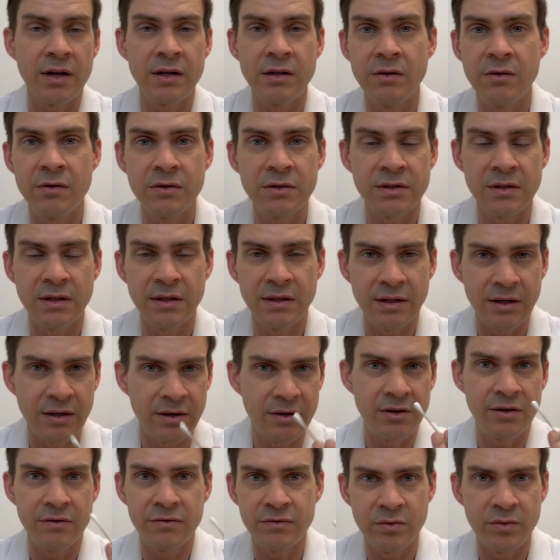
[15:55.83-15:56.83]
nose in that
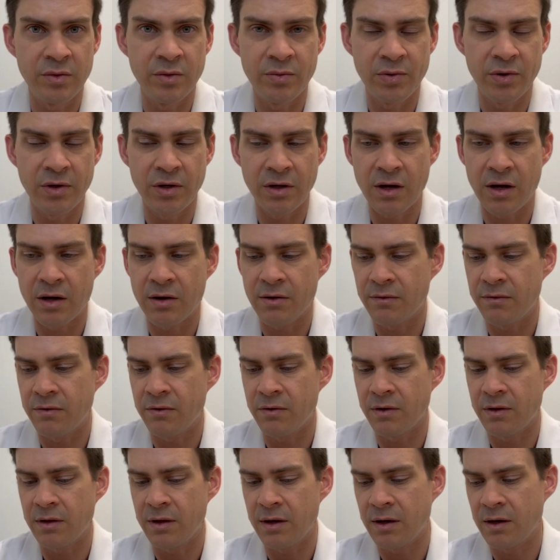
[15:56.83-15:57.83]
area, if you'd be putting
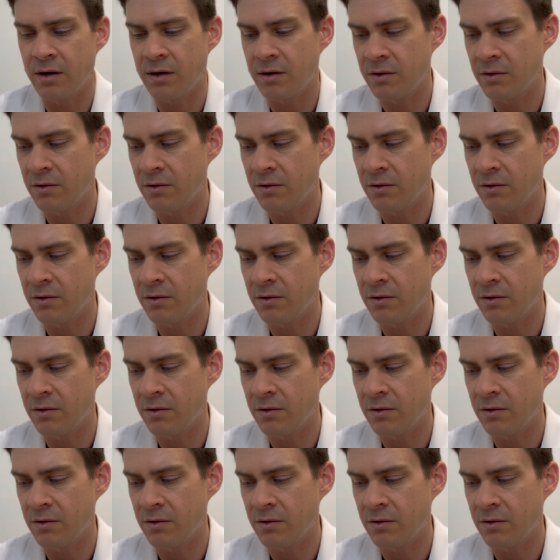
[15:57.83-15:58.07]
Aquaphor there,